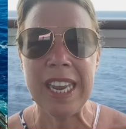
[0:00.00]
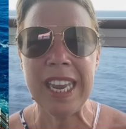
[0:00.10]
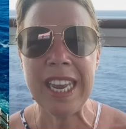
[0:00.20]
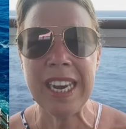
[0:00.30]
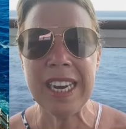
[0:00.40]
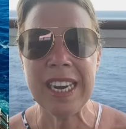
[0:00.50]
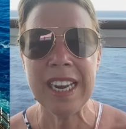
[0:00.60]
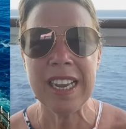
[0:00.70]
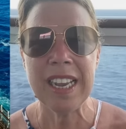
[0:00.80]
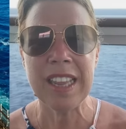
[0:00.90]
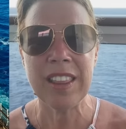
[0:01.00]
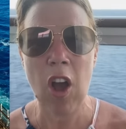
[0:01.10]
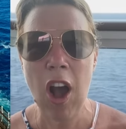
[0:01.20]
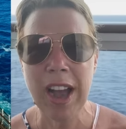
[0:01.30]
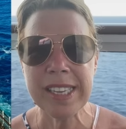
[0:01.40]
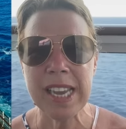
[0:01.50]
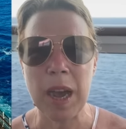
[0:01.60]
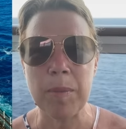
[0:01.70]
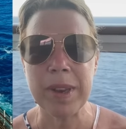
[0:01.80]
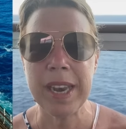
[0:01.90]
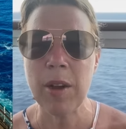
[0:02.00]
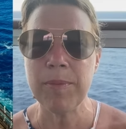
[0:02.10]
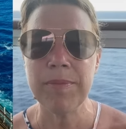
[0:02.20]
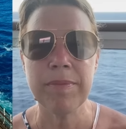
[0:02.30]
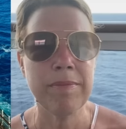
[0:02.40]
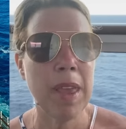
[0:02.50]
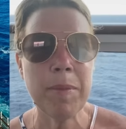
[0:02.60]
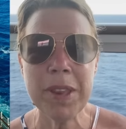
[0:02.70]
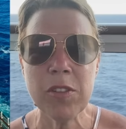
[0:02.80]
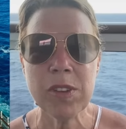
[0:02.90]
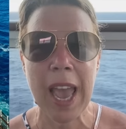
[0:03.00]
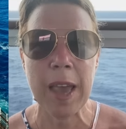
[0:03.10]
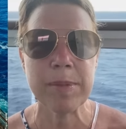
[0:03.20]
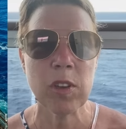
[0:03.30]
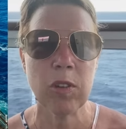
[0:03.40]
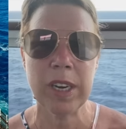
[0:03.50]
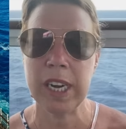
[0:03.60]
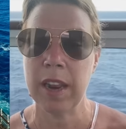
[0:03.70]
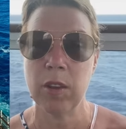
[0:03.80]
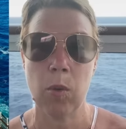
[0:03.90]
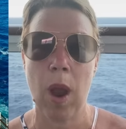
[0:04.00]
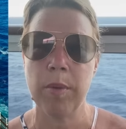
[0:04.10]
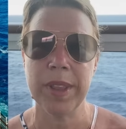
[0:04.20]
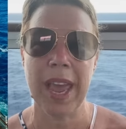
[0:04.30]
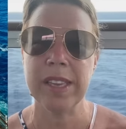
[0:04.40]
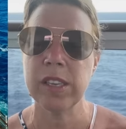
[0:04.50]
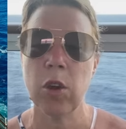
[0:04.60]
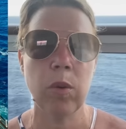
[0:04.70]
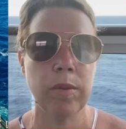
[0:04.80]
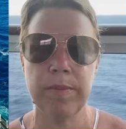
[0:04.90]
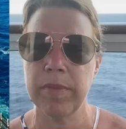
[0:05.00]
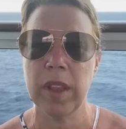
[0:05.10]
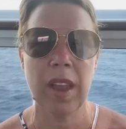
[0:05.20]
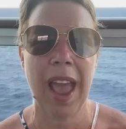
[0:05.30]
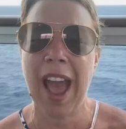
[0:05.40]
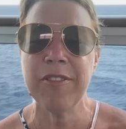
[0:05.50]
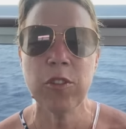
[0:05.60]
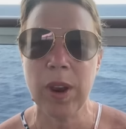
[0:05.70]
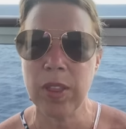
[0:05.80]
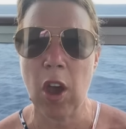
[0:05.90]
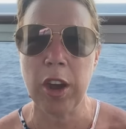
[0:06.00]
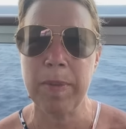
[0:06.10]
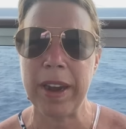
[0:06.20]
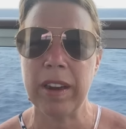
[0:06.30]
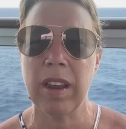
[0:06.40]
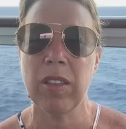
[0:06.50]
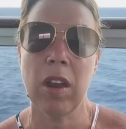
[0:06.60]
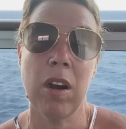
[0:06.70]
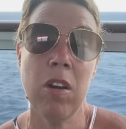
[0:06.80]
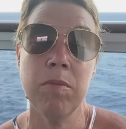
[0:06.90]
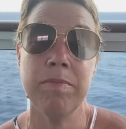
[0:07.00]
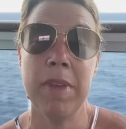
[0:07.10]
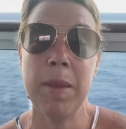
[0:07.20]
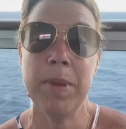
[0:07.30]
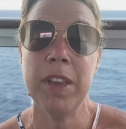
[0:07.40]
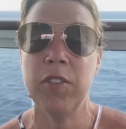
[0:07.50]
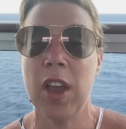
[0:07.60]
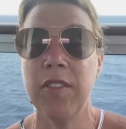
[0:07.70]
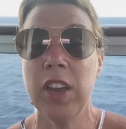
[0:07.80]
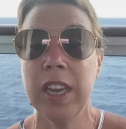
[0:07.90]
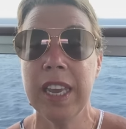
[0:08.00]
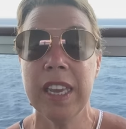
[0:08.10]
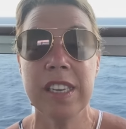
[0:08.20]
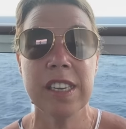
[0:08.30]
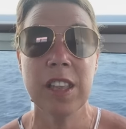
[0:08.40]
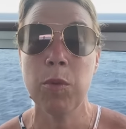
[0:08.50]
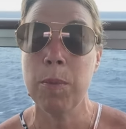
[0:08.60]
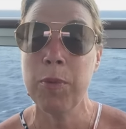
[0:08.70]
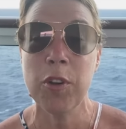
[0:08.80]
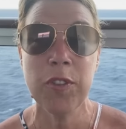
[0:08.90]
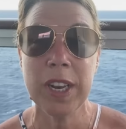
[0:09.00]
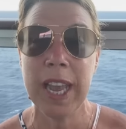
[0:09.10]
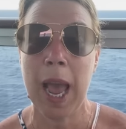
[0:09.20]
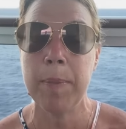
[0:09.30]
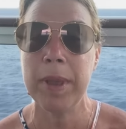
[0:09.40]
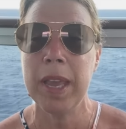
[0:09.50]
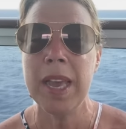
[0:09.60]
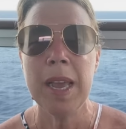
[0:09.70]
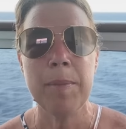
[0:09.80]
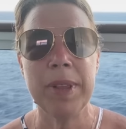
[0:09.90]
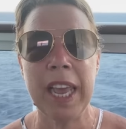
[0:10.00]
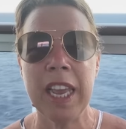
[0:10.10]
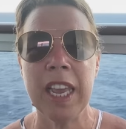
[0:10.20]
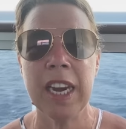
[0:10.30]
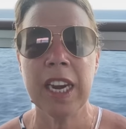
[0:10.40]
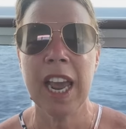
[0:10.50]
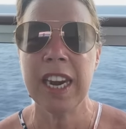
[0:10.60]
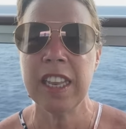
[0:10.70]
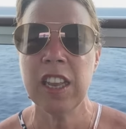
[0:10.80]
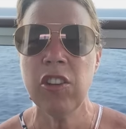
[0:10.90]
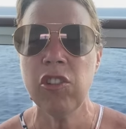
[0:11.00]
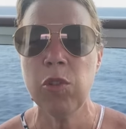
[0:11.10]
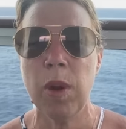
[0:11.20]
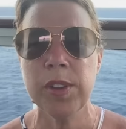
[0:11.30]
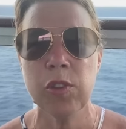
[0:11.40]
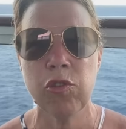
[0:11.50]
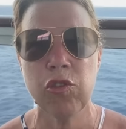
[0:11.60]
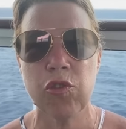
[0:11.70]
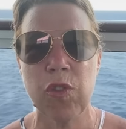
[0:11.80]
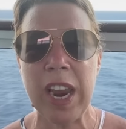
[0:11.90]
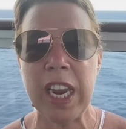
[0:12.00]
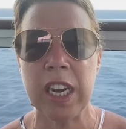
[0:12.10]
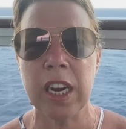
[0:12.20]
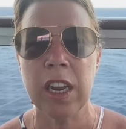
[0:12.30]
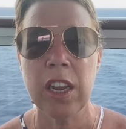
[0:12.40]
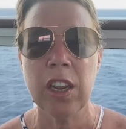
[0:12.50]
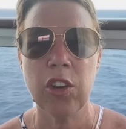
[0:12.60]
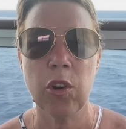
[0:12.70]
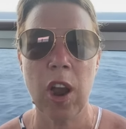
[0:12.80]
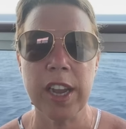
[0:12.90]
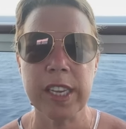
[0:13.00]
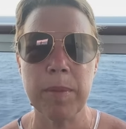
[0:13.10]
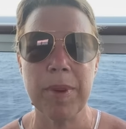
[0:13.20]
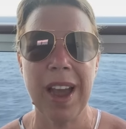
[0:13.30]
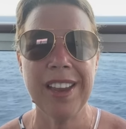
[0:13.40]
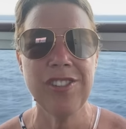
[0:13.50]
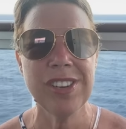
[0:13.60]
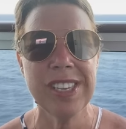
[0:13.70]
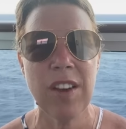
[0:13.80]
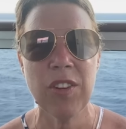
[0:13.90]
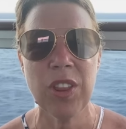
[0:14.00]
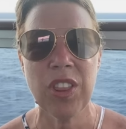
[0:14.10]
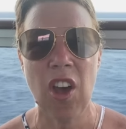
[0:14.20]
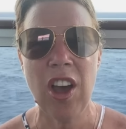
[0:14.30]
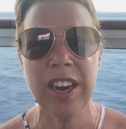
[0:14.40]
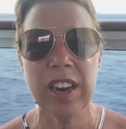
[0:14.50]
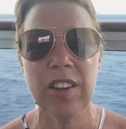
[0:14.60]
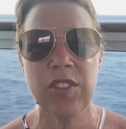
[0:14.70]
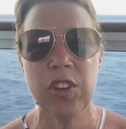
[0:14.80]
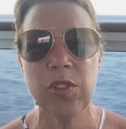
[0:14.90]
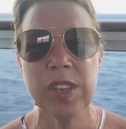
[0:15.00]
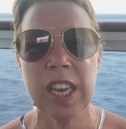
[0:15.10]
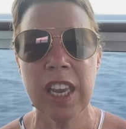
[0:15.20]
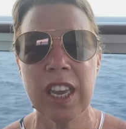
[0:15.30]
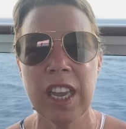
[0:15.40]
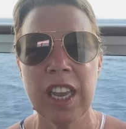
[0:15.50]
in the hot tub. Now, maybe there's absolutely nothing wrong with that. So after I thought about it, I thought, oh, maybe if you have young kids, they were perfectly happy playing in it. And I think you do also drain your hot tub. I just never thought of using